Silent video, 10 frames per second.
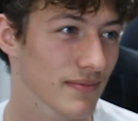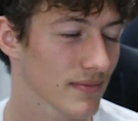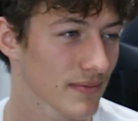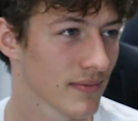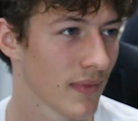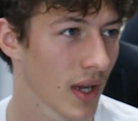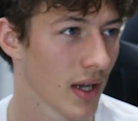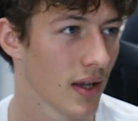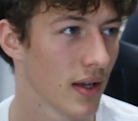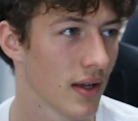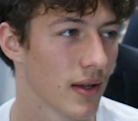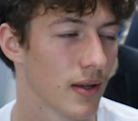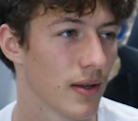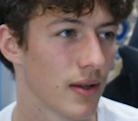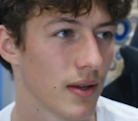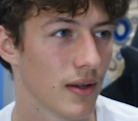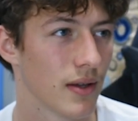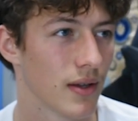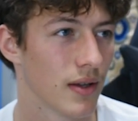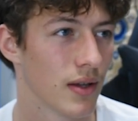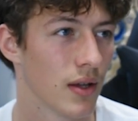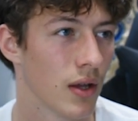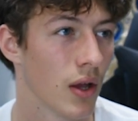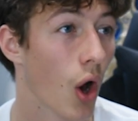This person isn't speaking.